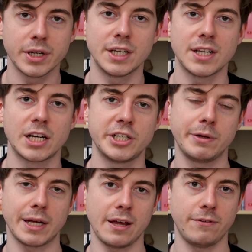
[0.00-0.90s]
is actually
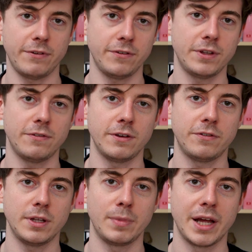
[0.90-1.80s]
doing a
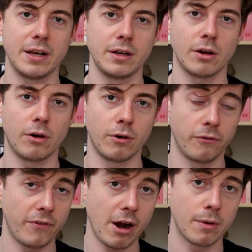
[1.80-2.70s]
50-50 blend
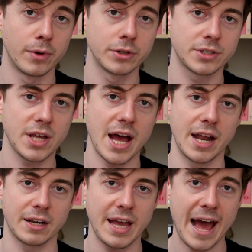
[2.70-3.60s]
of Veramoss
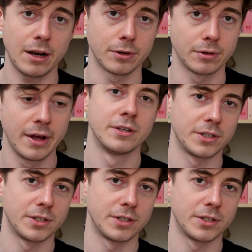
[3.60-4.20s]
and Calone.